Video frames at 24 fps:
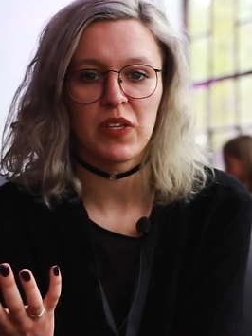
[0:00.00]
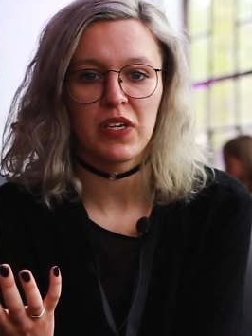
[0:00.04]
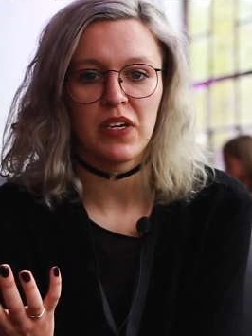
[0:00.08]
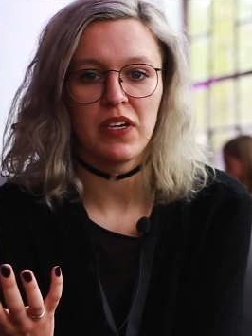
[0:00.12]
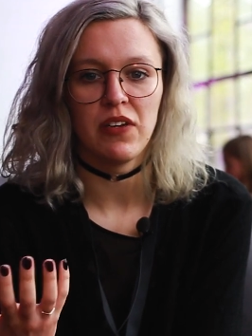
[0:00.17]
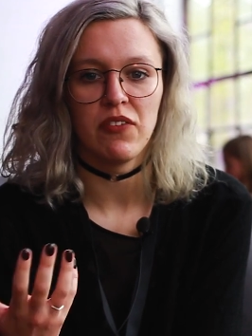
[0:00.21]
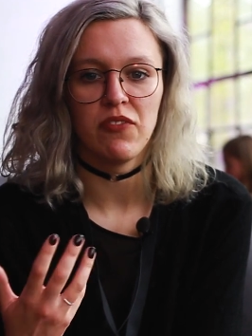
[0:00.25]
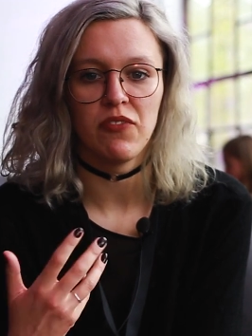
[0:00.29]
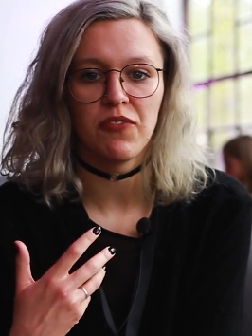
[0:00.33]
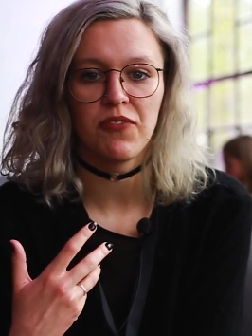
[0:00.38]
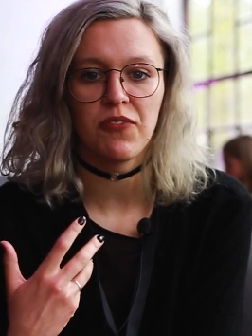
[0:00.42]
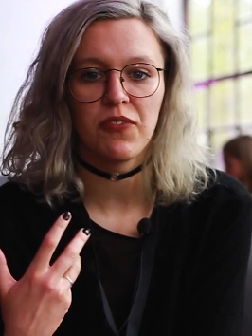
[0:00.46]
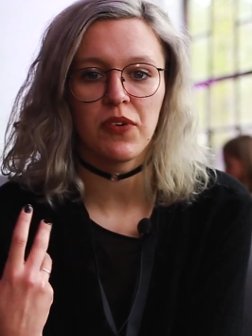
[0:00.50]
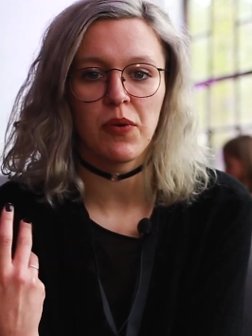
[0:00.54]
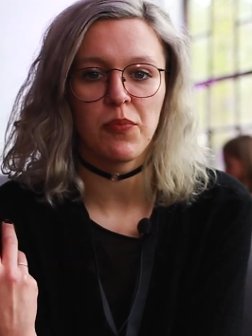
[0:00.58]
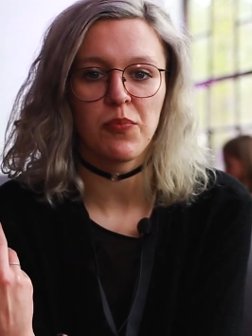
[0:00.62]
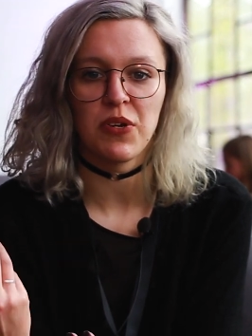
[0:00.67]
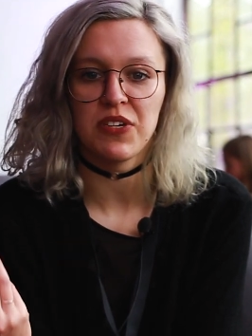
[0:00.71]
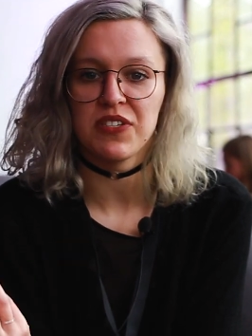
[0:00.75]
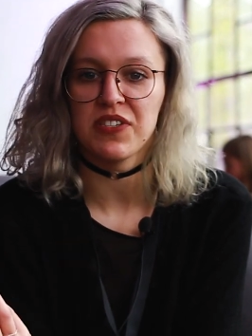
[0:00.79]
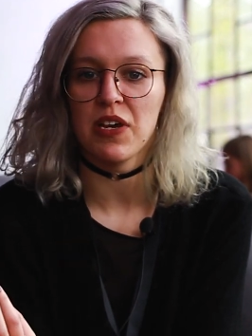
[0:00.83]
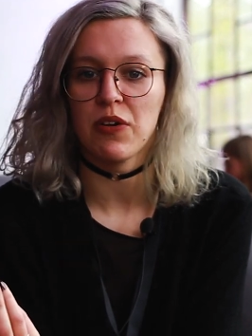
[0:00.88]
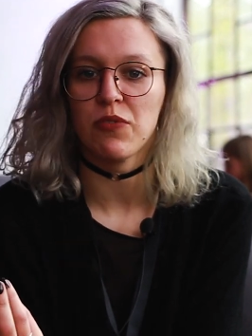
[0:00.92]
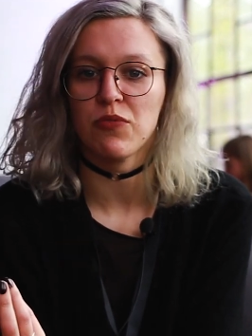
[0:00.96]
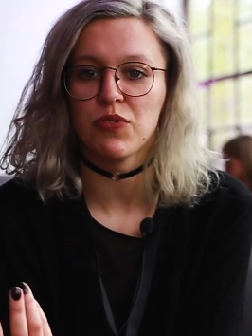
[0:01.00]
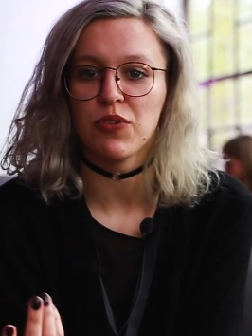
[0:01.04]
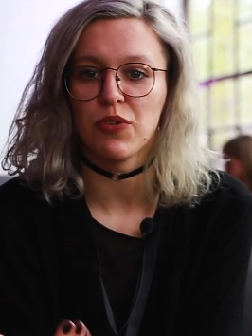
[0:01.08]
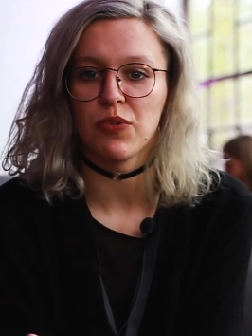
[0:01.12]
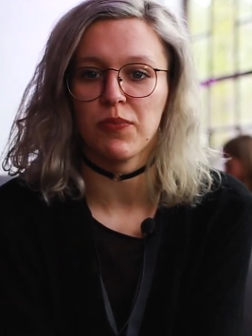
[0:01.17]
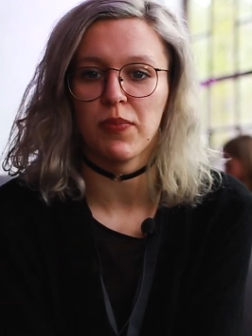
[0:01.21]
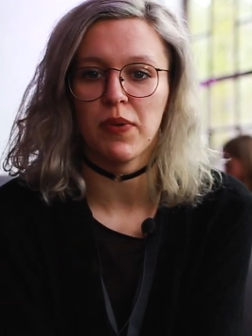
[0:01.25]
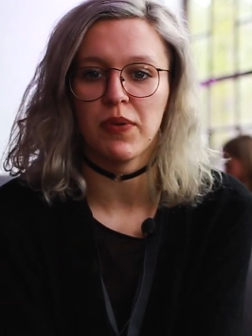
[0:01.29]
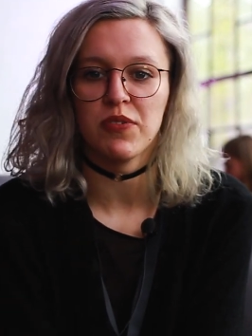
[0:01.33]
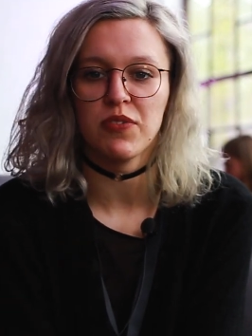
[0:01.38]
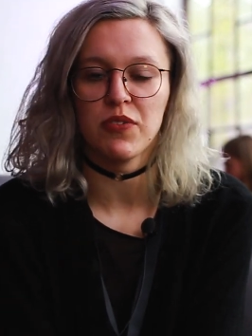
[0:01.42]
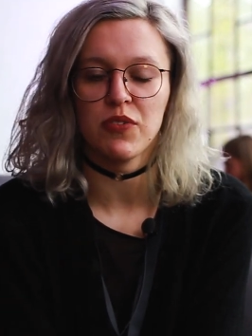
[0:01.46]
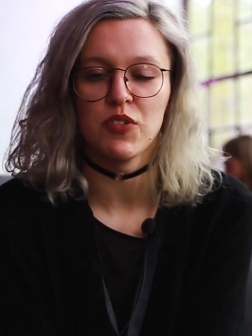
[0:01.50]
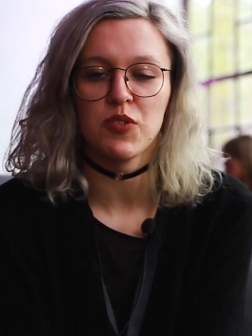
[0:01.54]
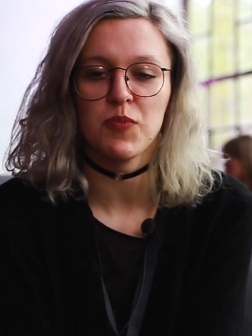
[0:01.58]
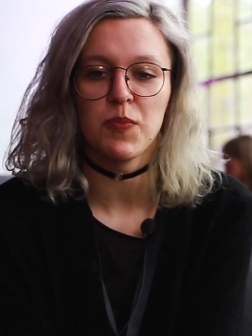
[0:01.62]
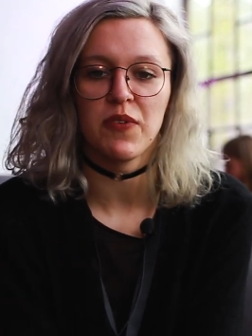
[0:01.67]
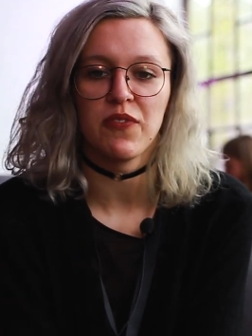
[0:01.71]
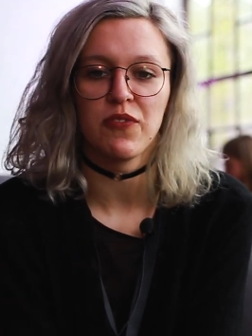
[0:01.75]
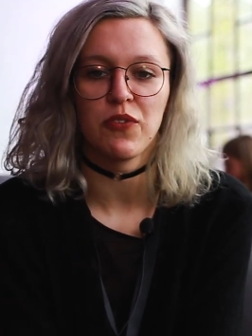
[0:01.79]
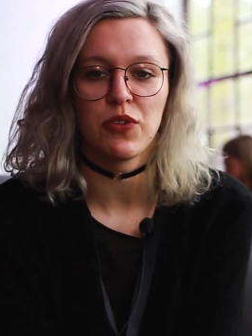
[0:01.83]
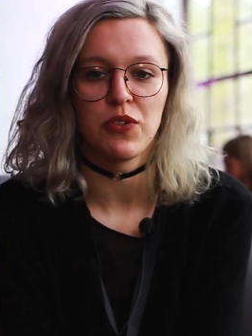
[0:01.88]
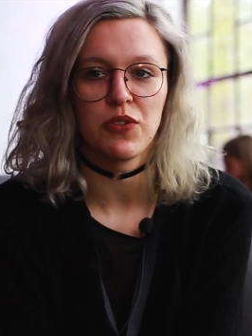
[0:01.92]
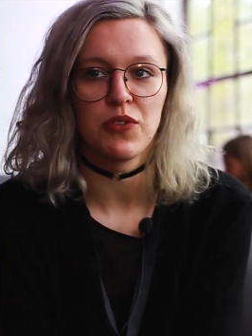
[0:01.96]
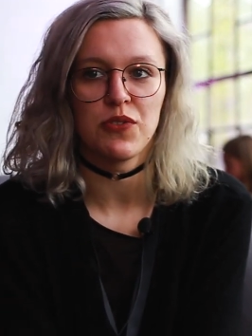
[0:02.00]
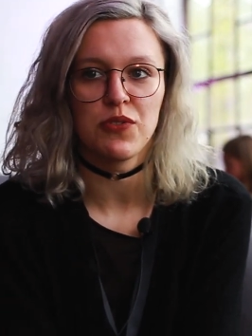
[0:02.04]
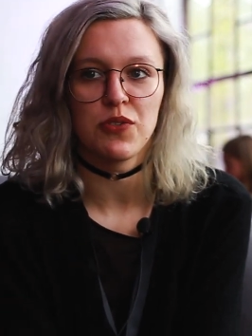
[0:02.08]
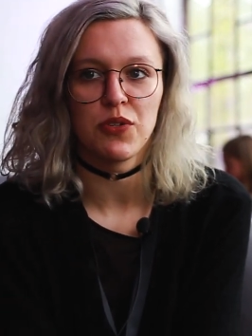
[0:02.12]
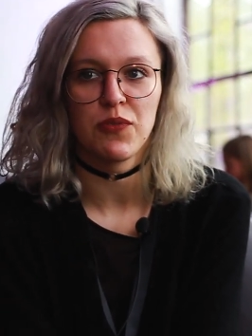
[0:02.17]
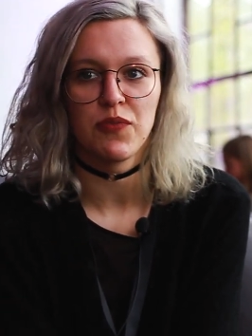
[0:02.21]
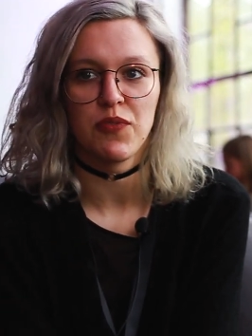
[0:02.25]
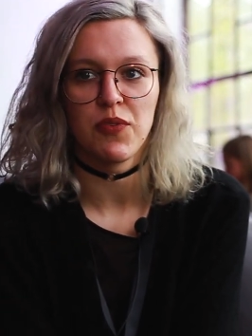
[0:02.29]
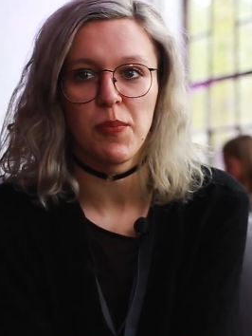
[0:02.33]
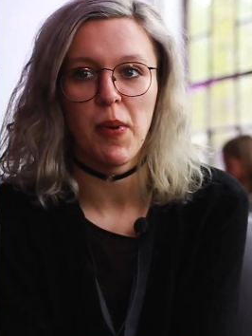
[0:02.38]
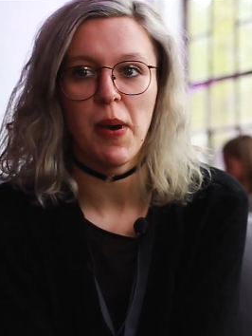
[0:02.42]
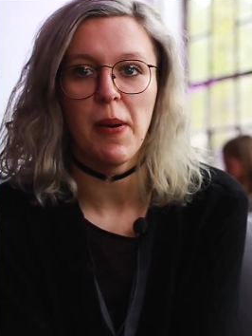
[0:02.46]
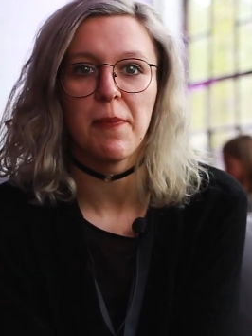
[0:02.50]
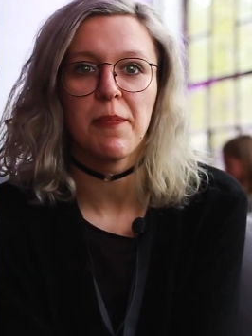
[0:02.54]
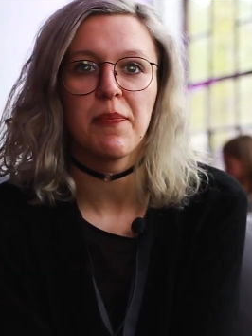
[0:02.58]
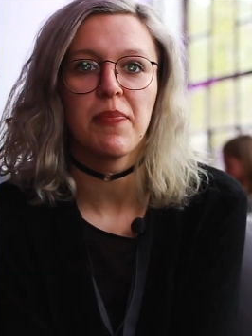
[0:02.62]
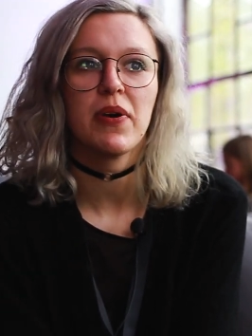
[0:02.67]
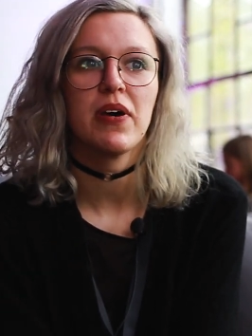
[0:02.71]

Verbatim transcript: kind of compress out your bundles before you serve them up.